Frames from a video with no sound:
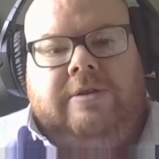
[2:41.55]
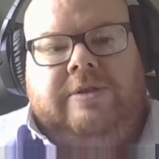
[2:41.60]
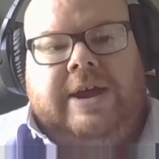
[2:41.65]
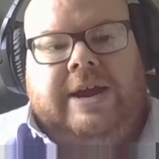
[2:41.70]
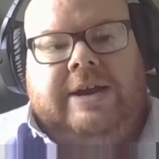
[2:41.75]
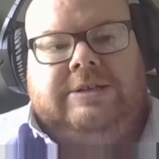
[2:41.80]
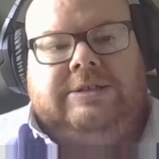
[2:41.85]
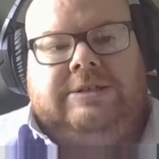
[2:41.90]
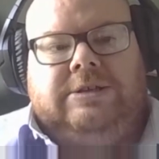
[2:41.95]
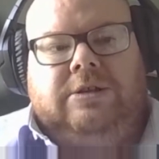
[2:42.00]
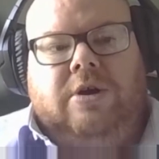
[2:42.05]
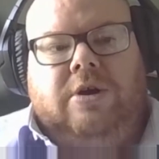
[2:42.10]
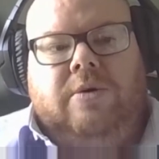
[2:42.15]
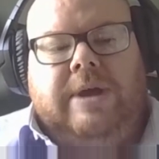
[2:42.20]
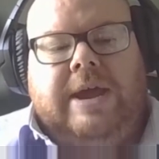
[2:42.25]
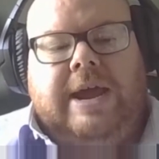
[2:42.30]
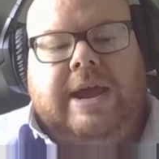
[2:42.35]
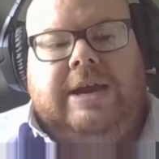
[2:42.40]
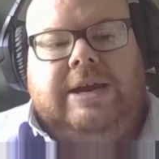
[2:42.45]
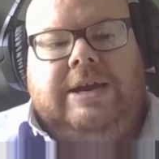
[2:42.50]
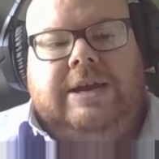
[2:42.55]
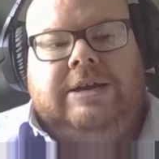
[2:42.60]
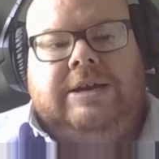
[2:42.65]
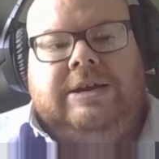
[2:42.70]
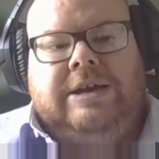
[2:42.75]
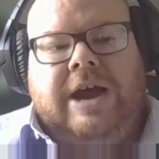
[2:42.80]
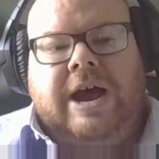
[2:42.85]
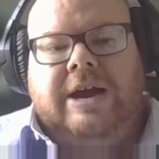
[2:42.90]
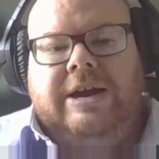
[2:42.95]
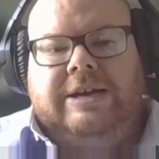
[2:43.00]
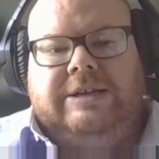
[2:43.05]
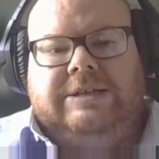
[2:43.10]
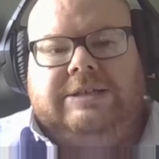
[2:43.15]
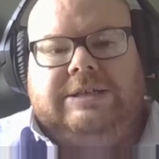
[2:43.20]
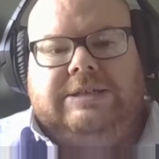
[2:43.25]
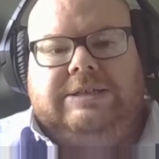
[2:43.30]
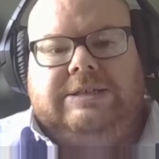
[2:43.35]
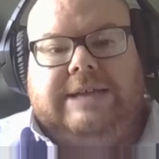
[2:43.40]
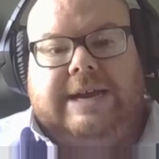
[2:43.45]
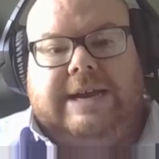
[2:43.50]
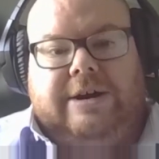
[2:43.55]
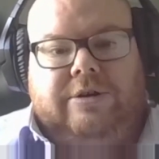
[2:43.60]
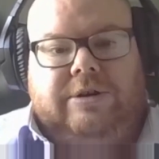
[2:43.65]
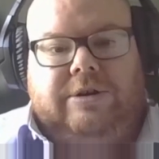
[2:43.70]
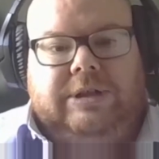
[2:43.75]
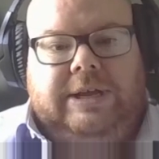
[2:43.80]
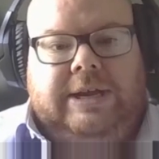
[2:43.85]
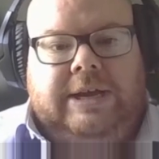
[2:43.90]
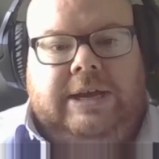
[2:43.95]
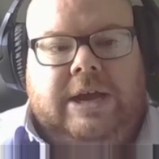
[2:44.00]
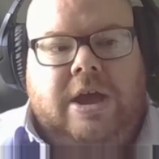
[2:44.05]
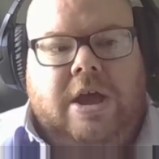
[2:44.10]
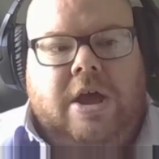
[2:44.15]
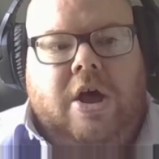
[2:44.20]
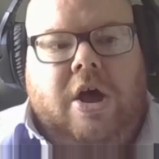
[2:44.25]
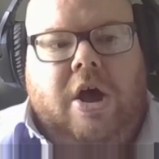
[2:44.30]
that is located not necessarily